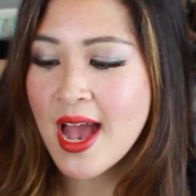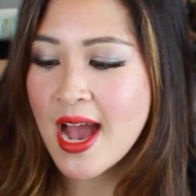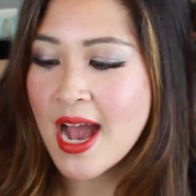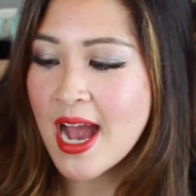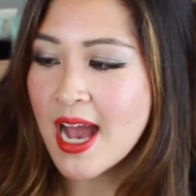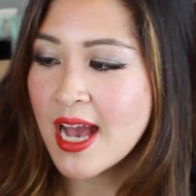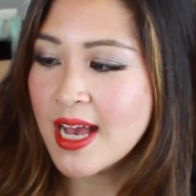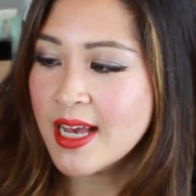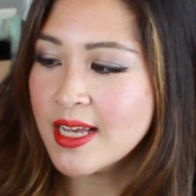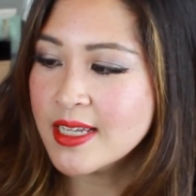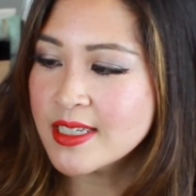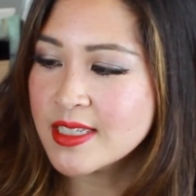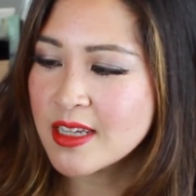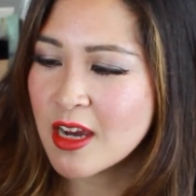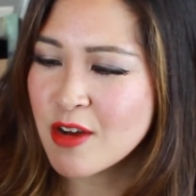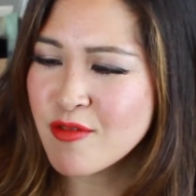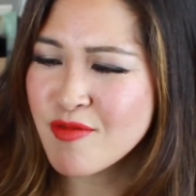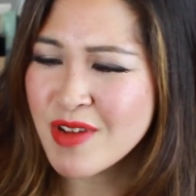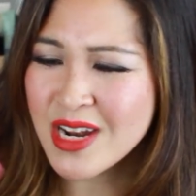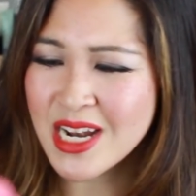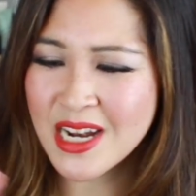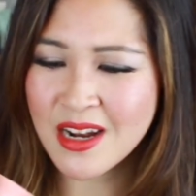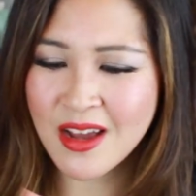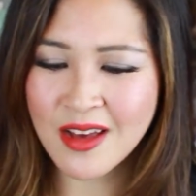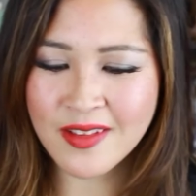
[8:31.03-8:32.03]
And I
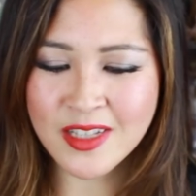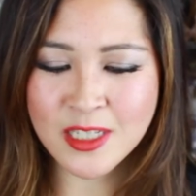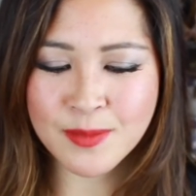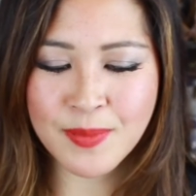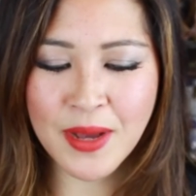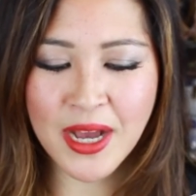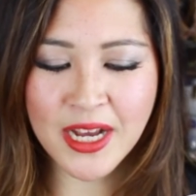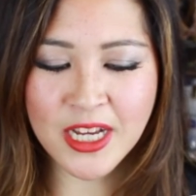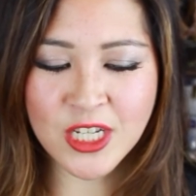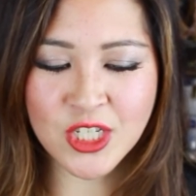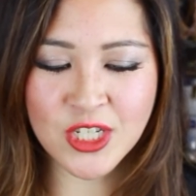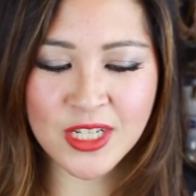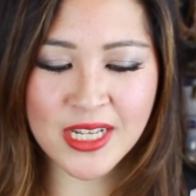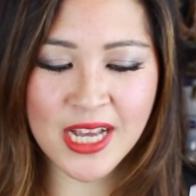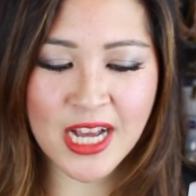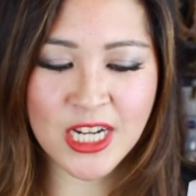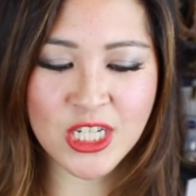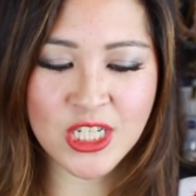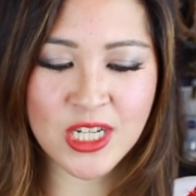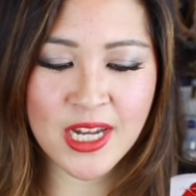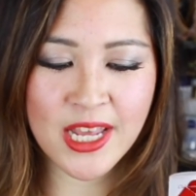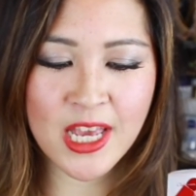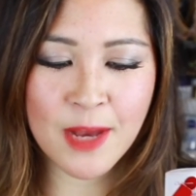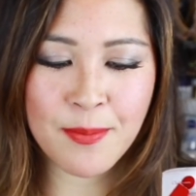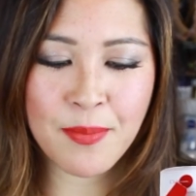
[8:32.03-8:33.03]
really like this packaging,
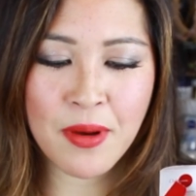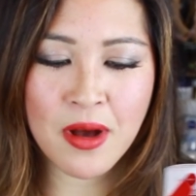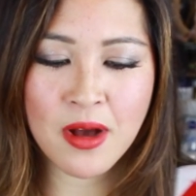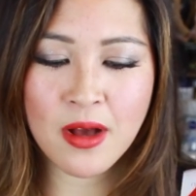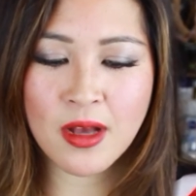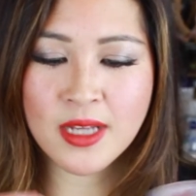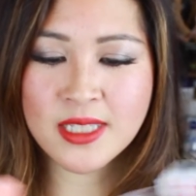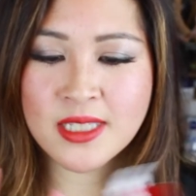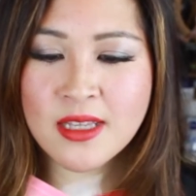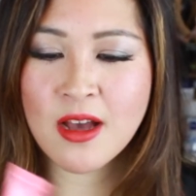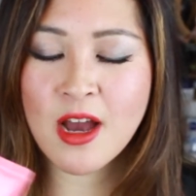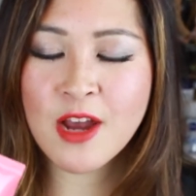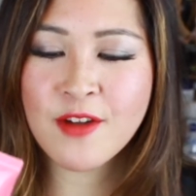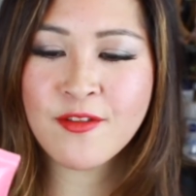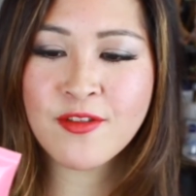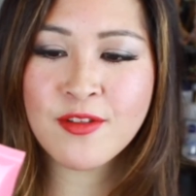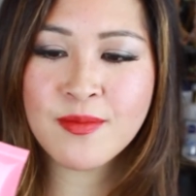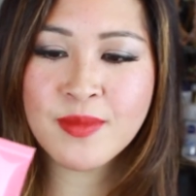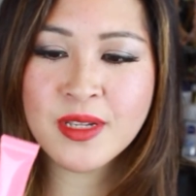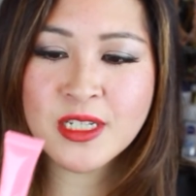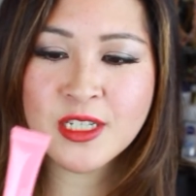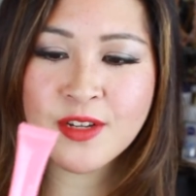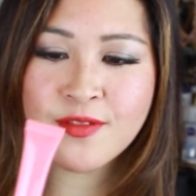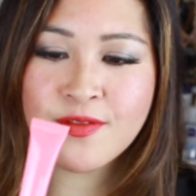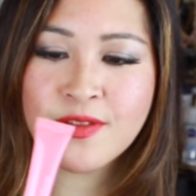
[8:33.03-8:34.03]
actually. Aside
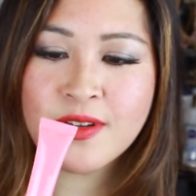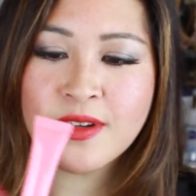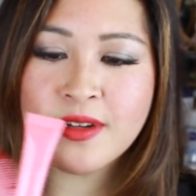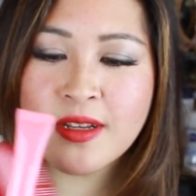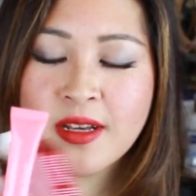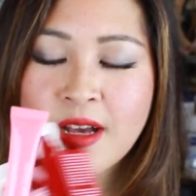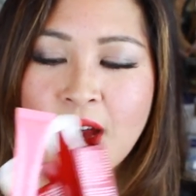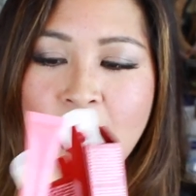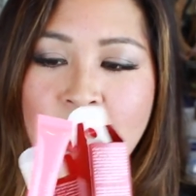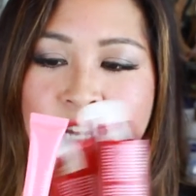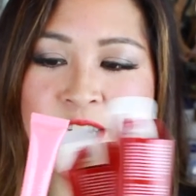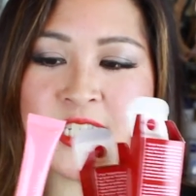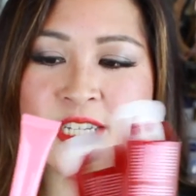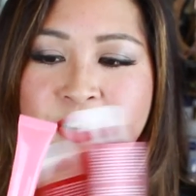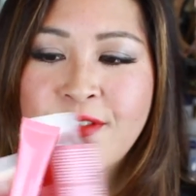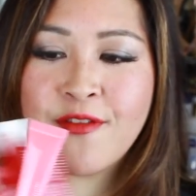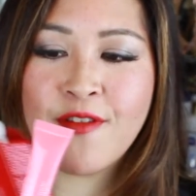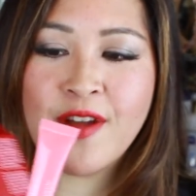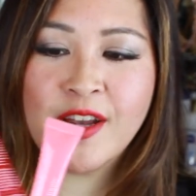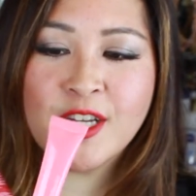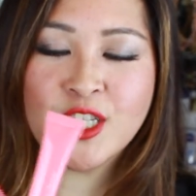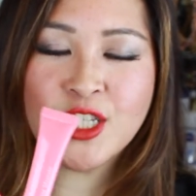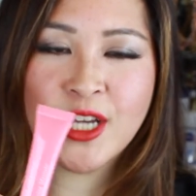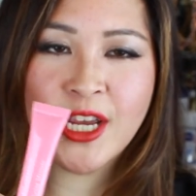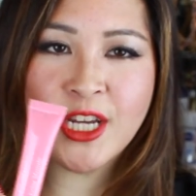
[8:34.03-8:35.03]
from the different colour
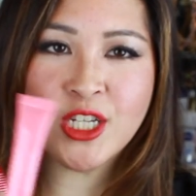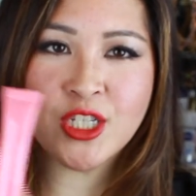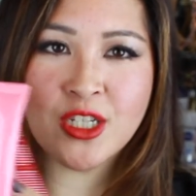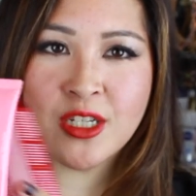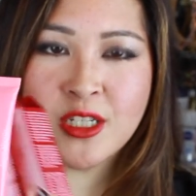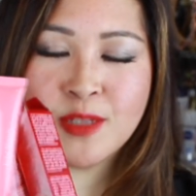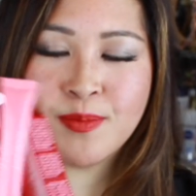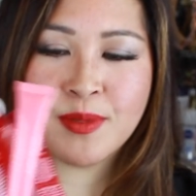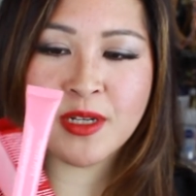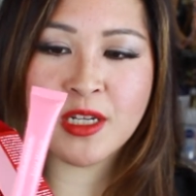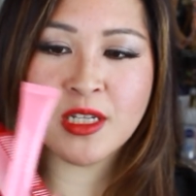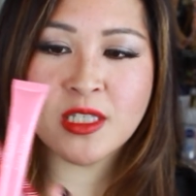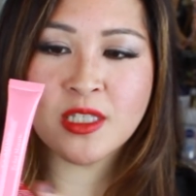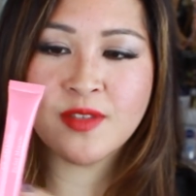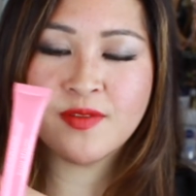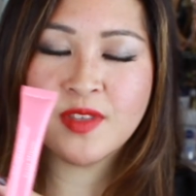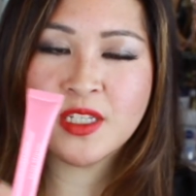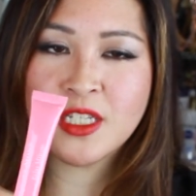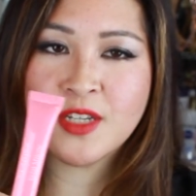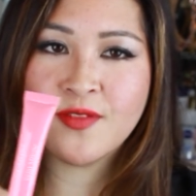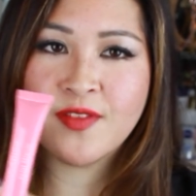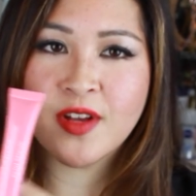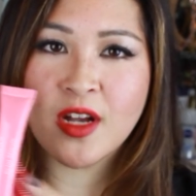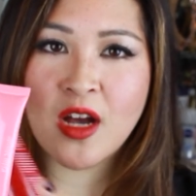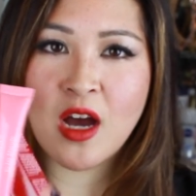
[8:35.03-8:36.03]
differentiations because of the
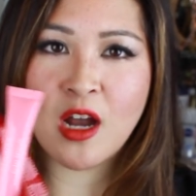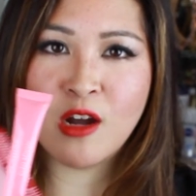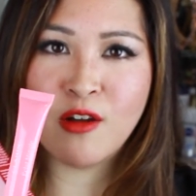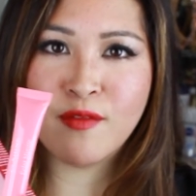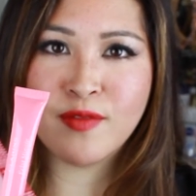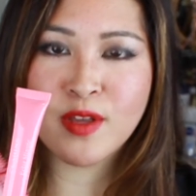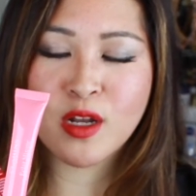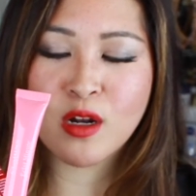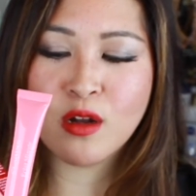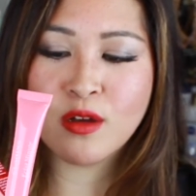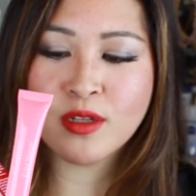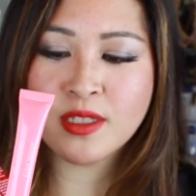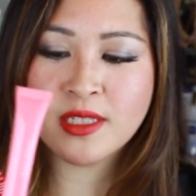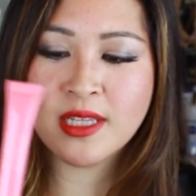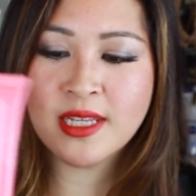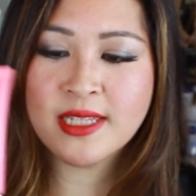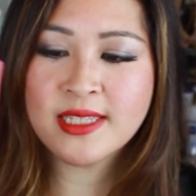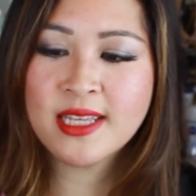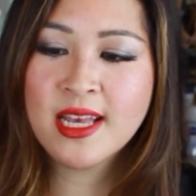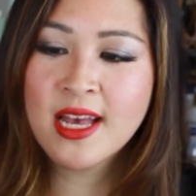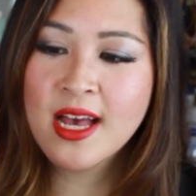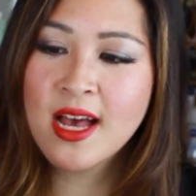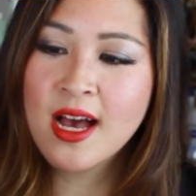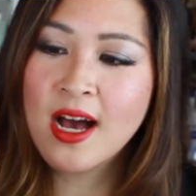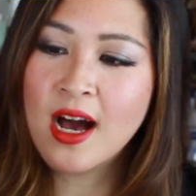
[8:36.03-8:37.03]
different colour of the
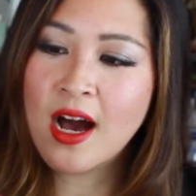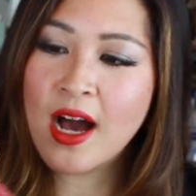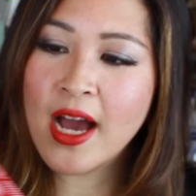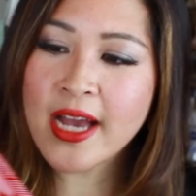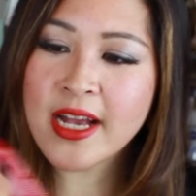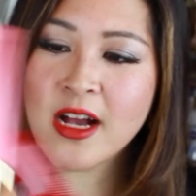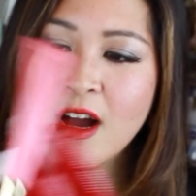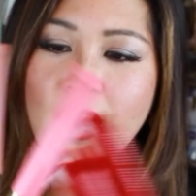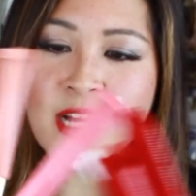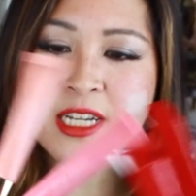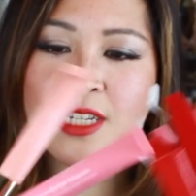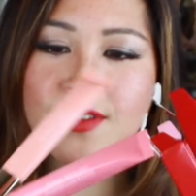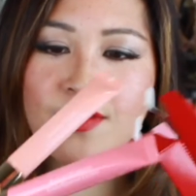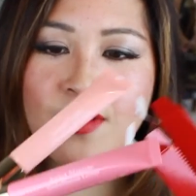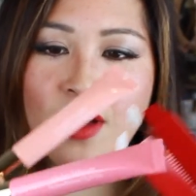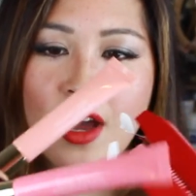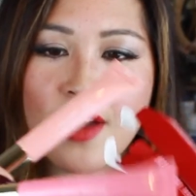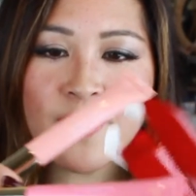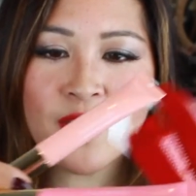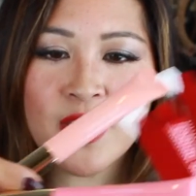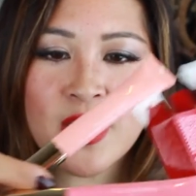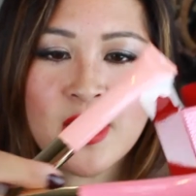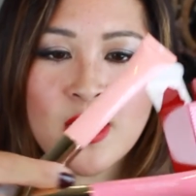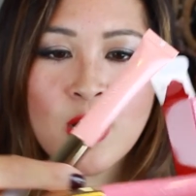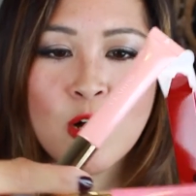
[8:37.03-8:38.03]
glosses, I kind of
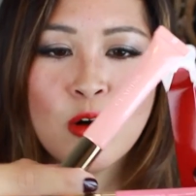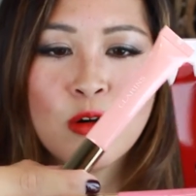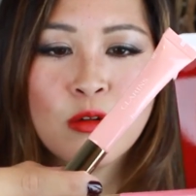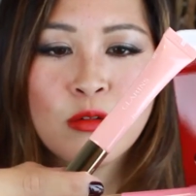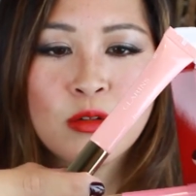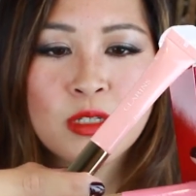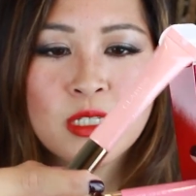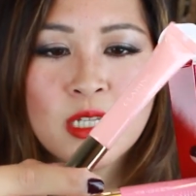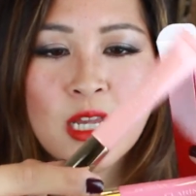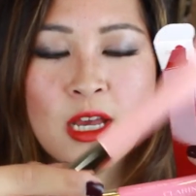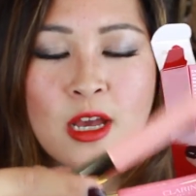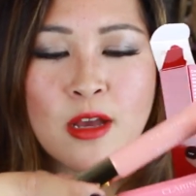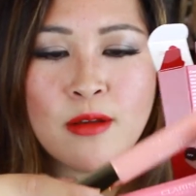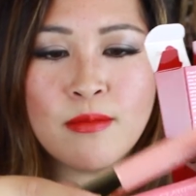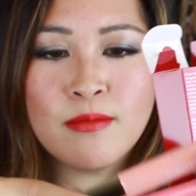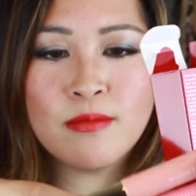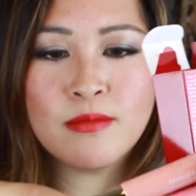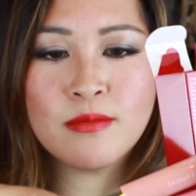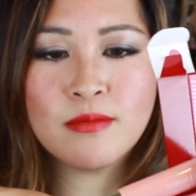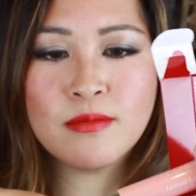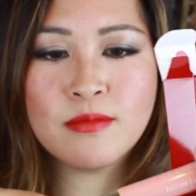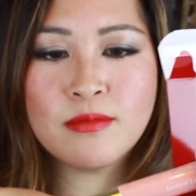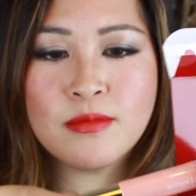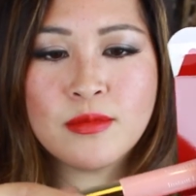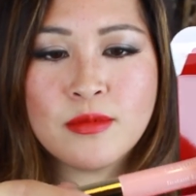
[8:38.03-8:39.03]
like the gold
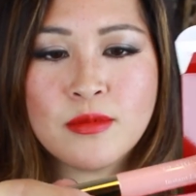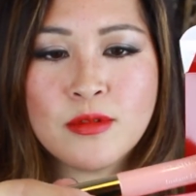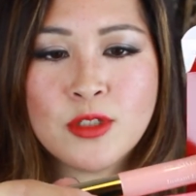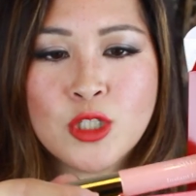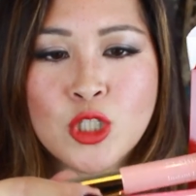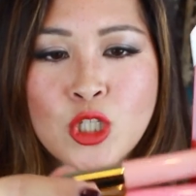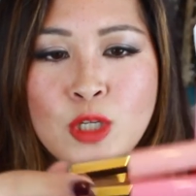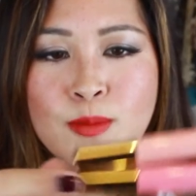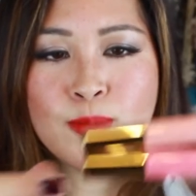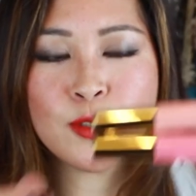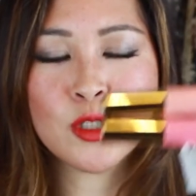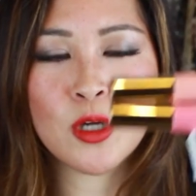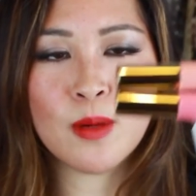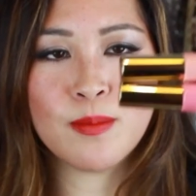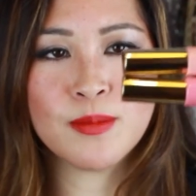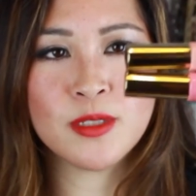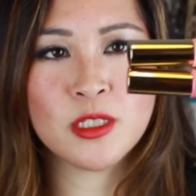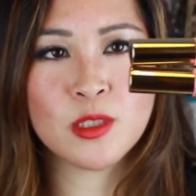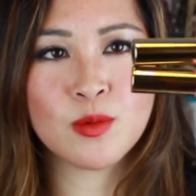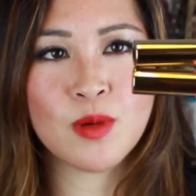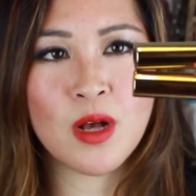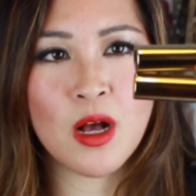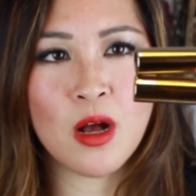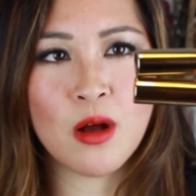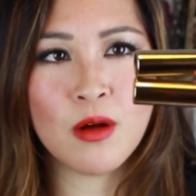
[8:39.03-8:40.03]
tube tops
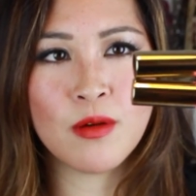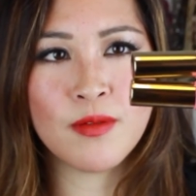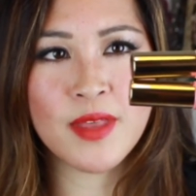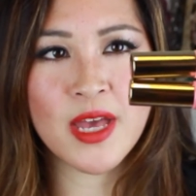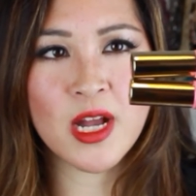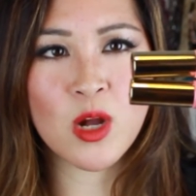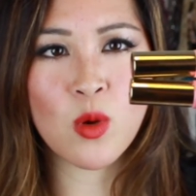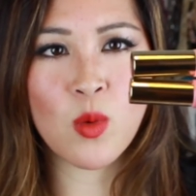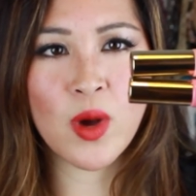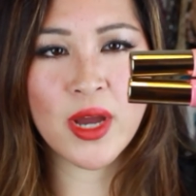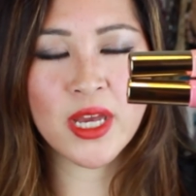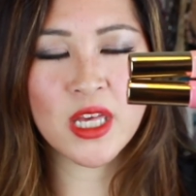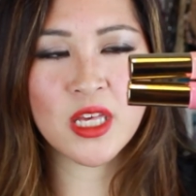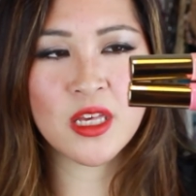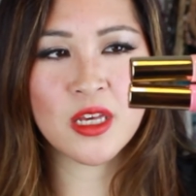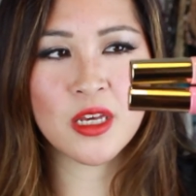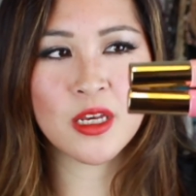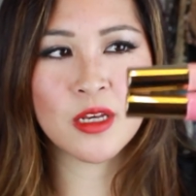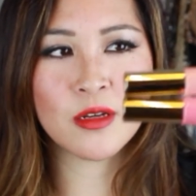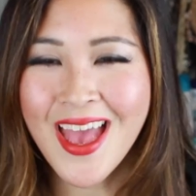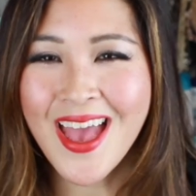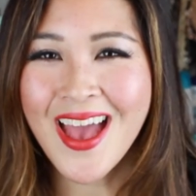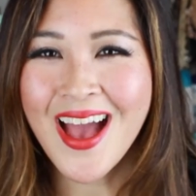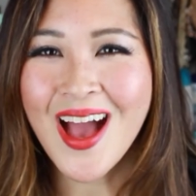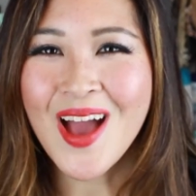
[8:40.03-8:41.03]
as well. They're quite
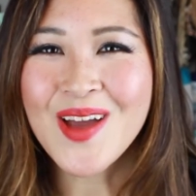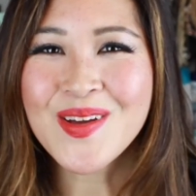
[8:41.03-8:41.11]
cute.